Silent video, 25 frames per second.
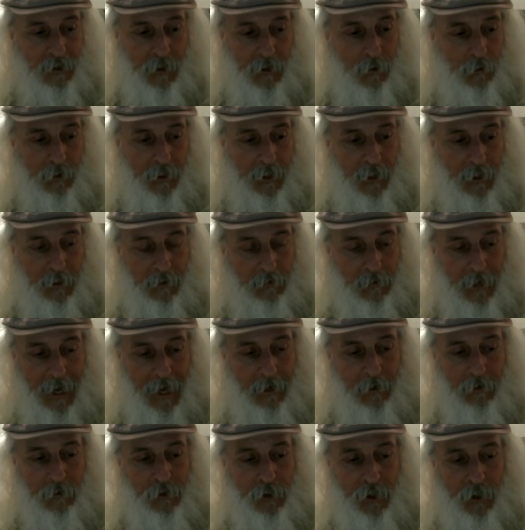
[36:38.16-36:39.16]
only
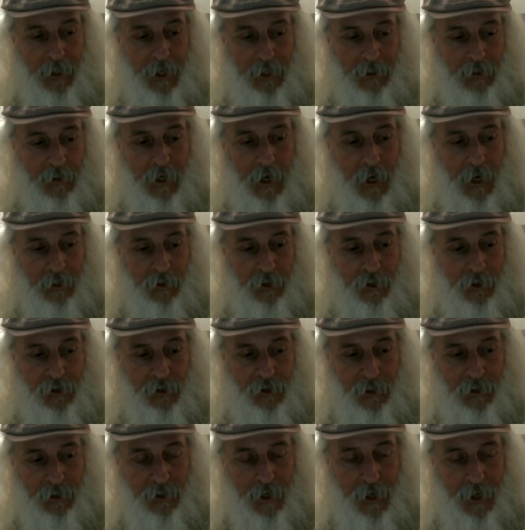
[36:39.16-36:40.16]
energy, that's
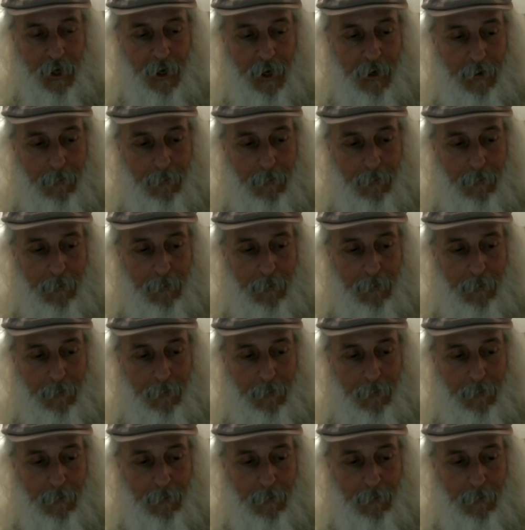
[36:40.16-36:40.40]
consciousness.